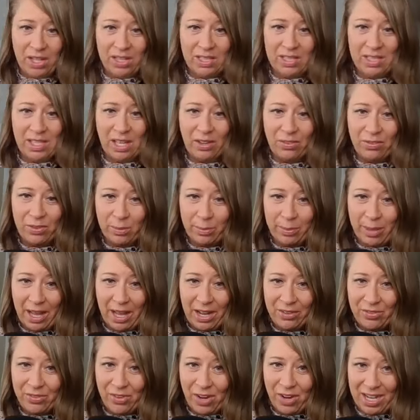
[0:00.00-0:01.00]
on sale for
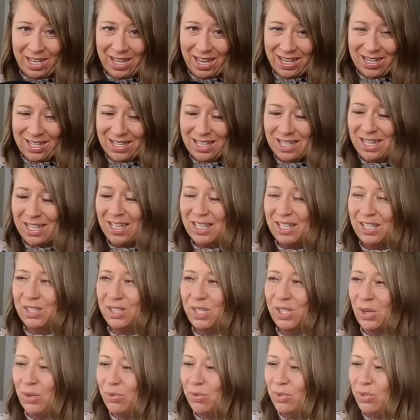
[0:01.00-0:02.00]
Black Friday.
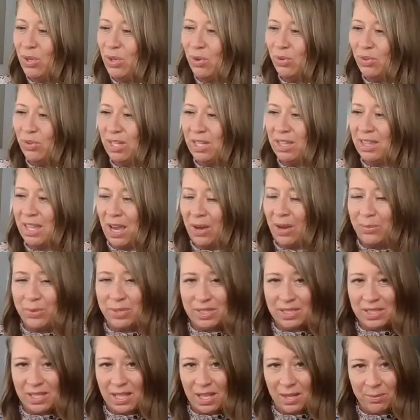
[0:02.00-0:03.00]
So know that that
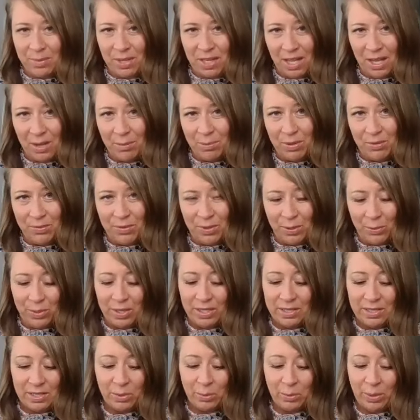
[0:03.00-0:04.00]
one's coming up if you
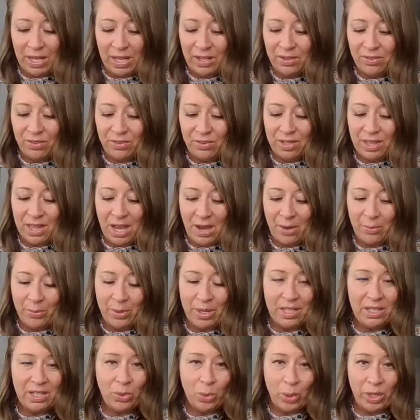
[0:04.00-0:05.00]
want to wait for that
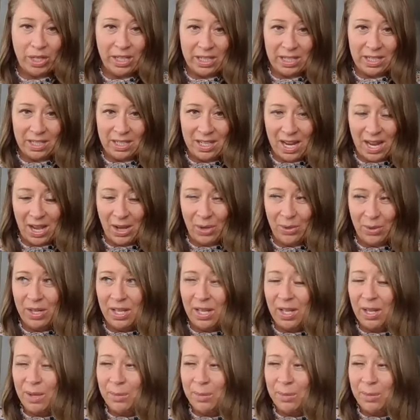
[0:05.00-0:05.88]
one or get it now.